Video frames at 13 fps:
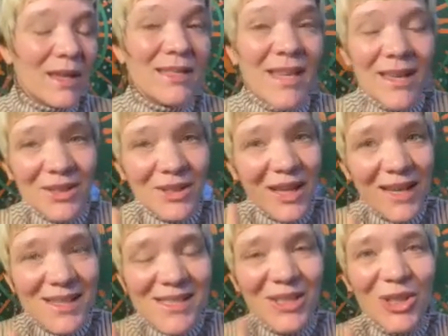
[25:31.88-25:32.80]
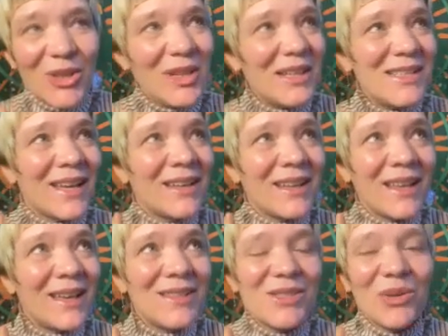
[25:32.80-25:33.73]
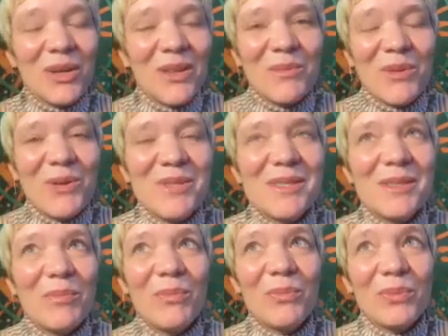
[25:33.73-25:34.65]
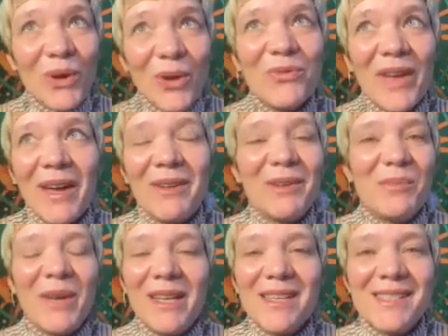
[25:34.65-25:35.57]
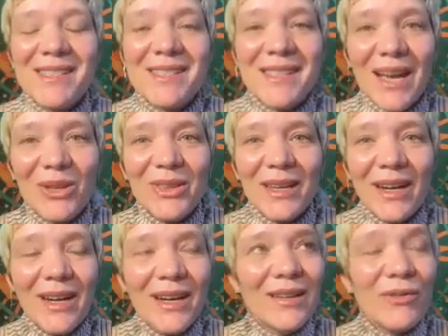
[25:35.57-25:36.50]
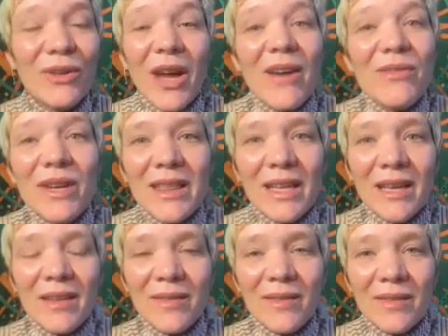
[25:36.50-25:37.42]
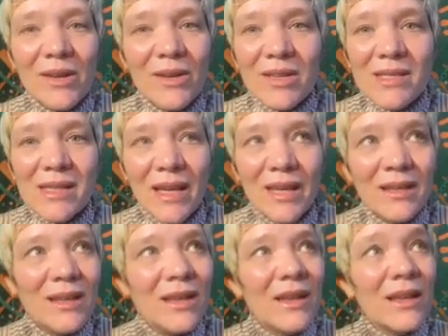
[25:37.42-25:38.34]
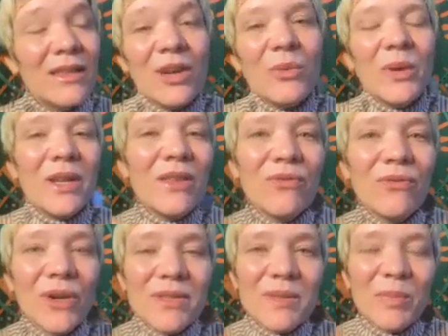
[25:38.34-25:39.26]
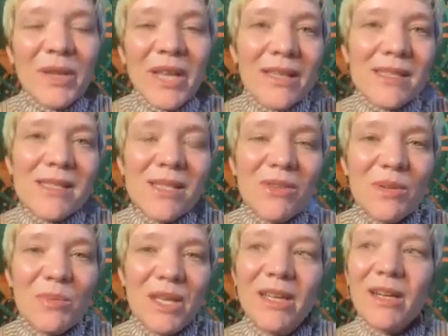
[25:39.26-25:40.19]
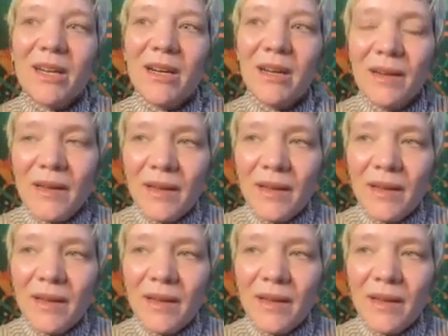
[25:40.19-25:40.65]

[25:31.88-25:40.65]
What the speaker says: Dandelions included. Dandelions are one of the most profound medicines out there for everything under the sun. They're one of the first plants to appear